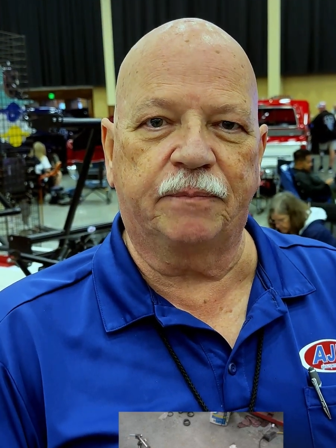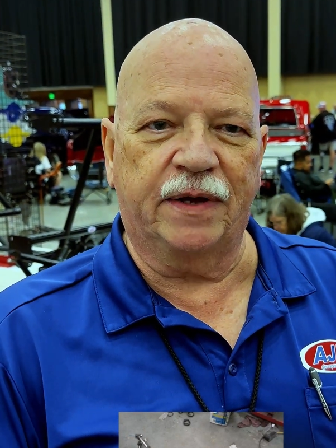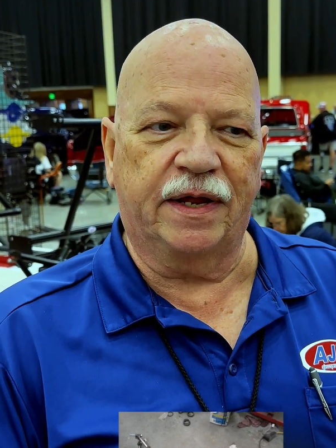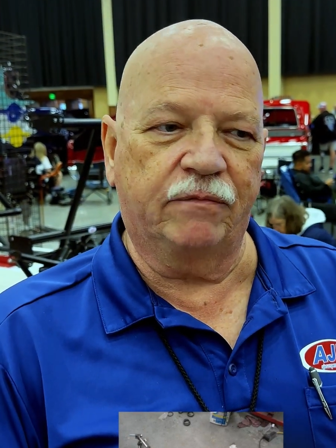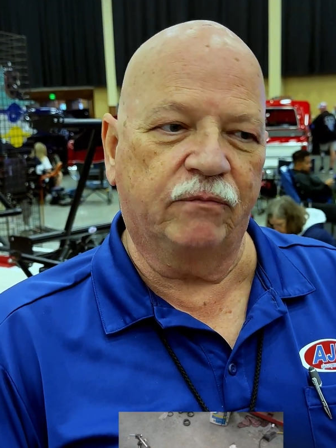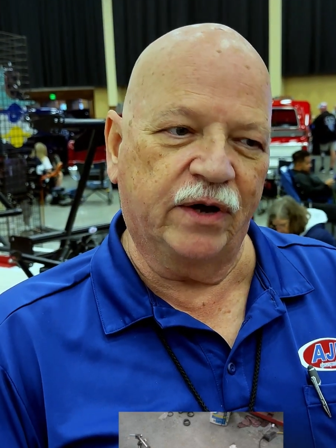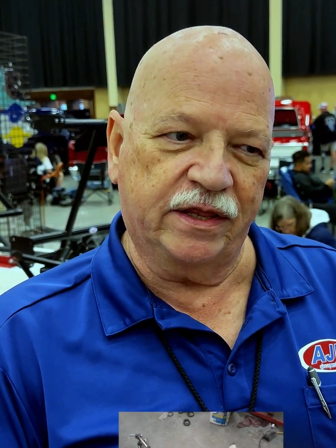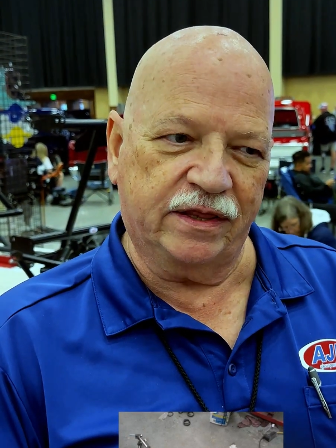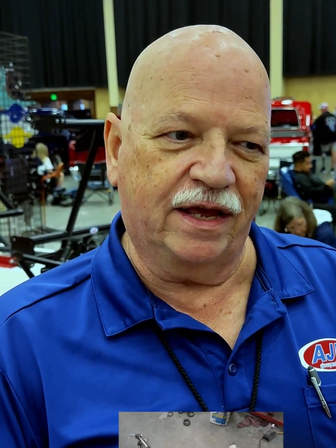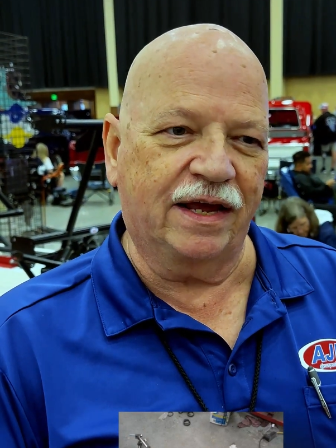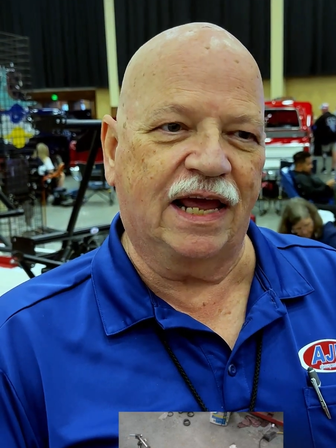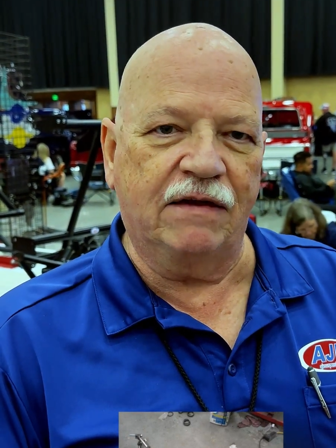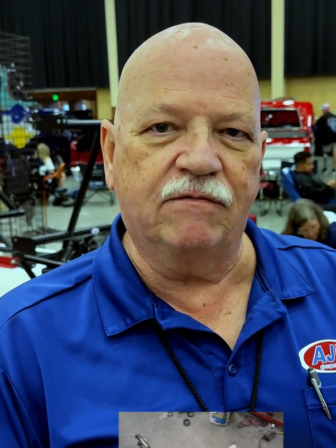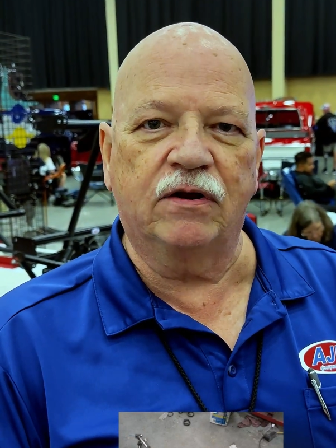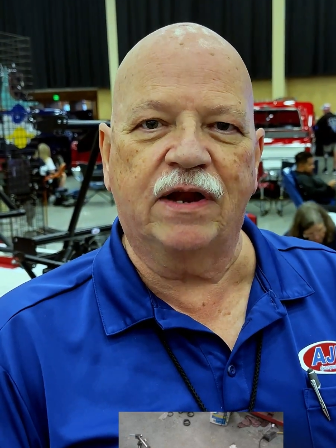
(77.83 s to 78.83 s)
and we think
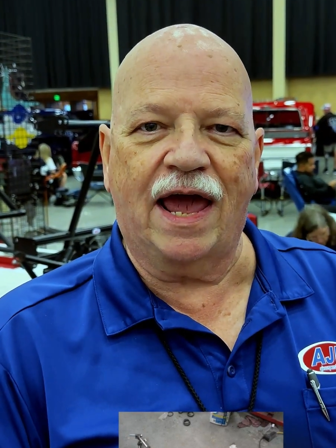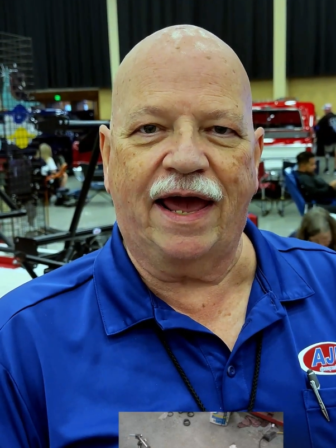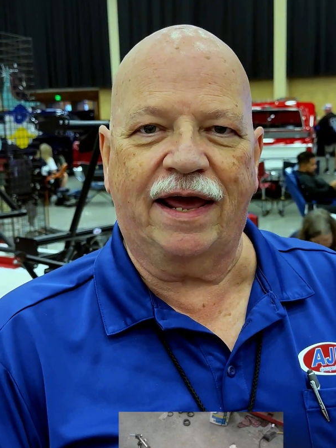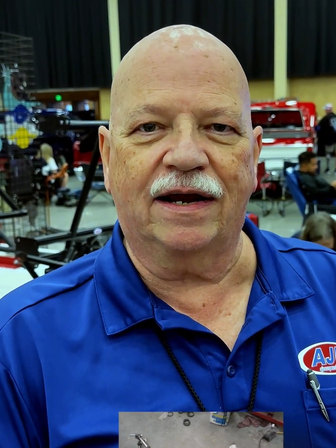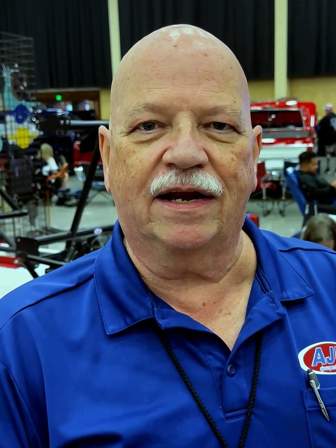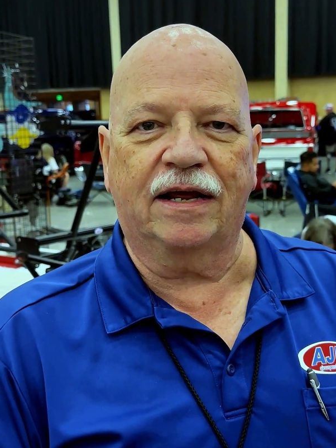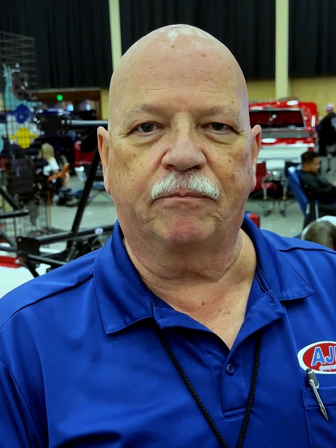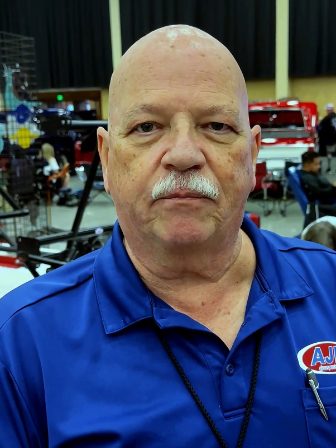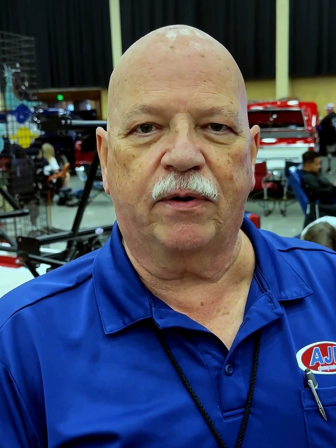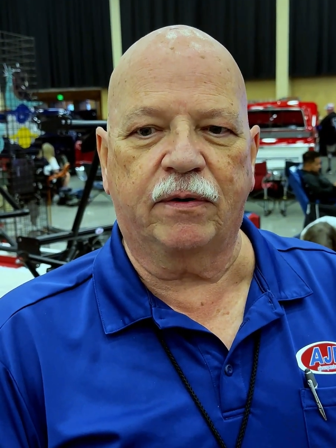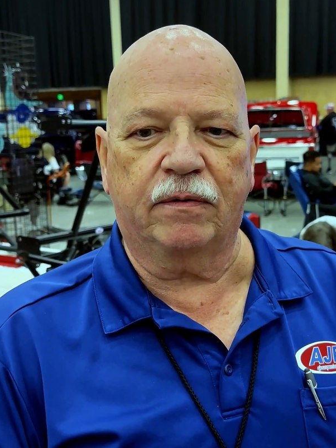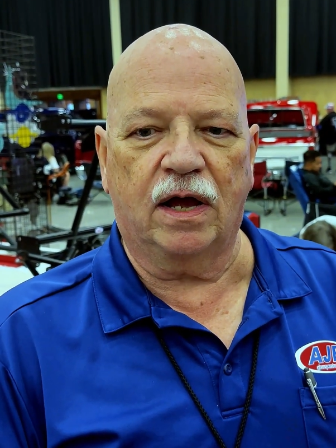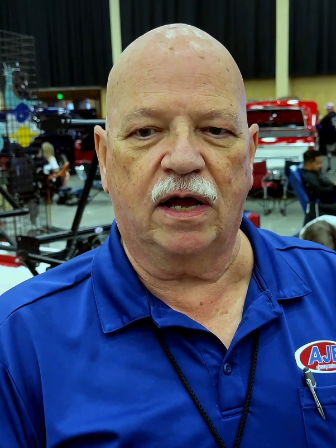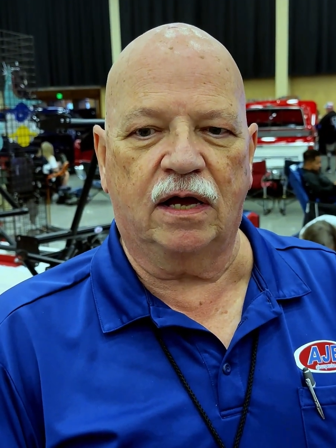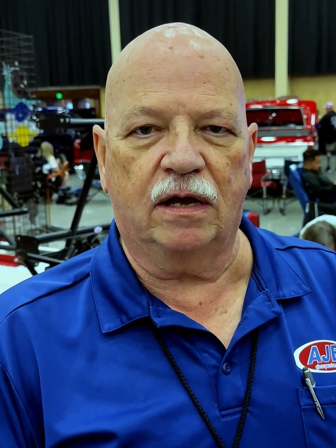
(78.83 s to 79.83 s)
even handling
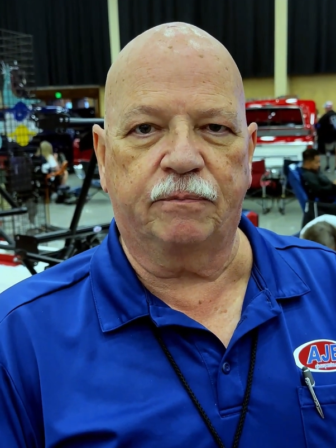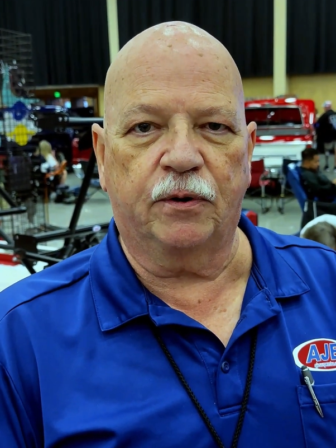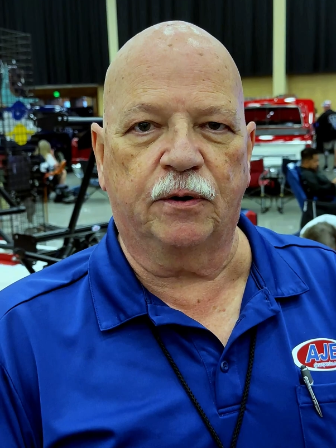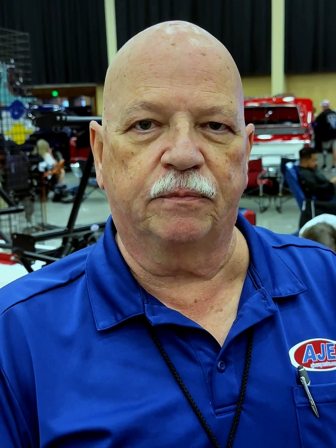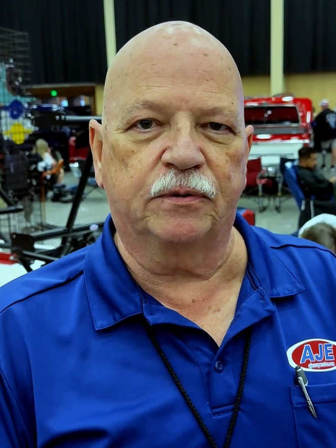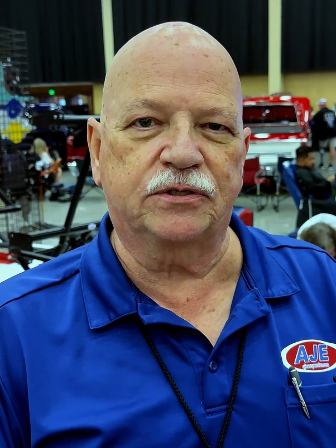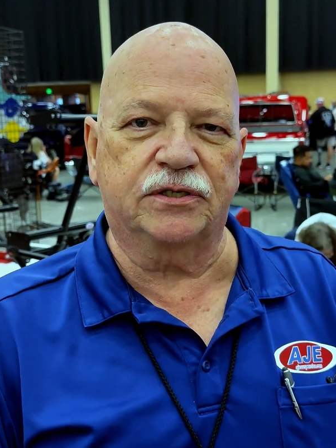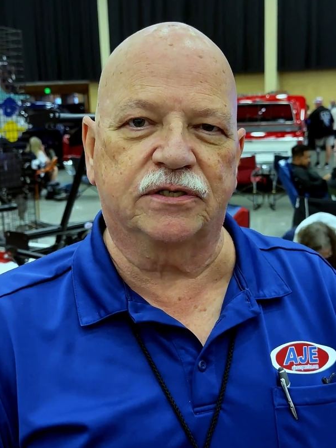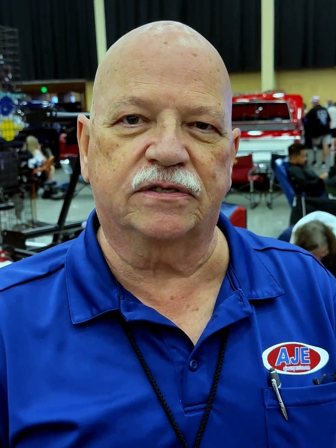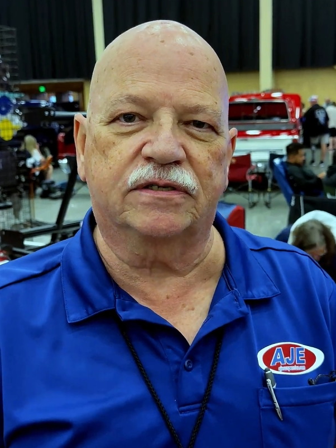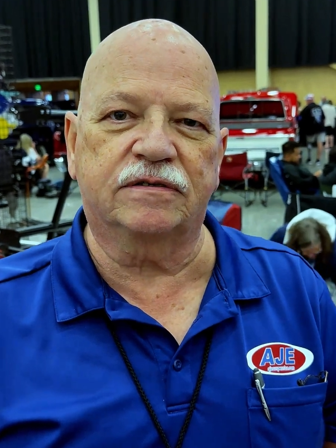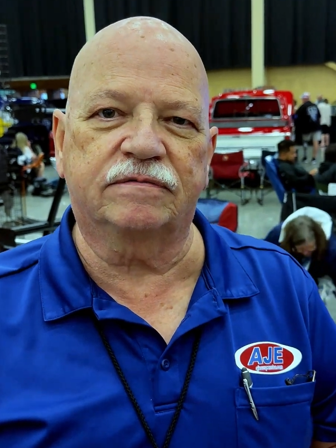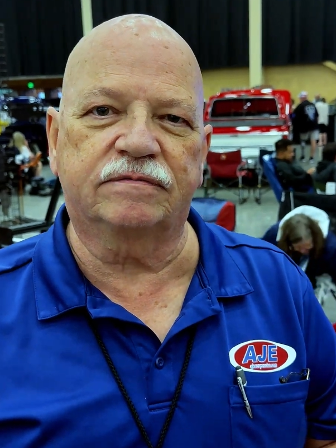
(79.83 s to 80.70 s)
purposes.